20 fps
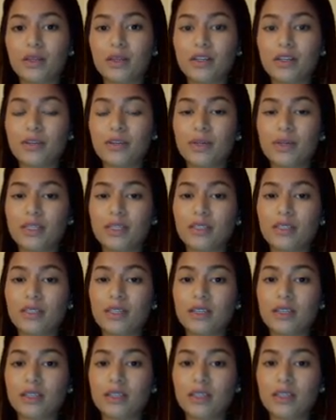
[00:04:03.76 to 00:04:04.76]
Here we can see
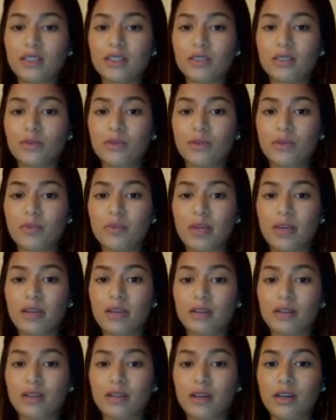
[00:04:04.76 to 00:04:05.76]
that this would make
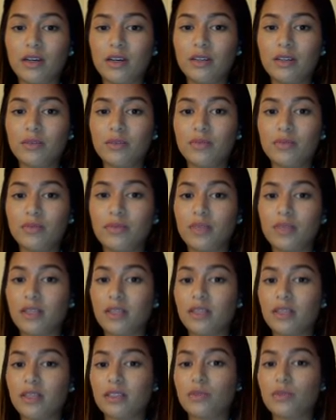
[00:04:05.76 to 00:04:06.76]
9,
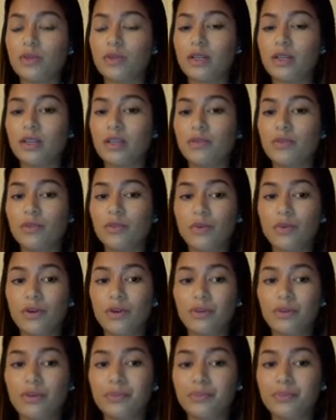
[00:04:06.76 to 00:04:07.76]
and this would leave
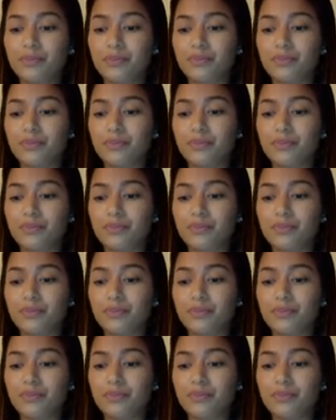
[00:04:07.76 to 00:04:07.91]
1.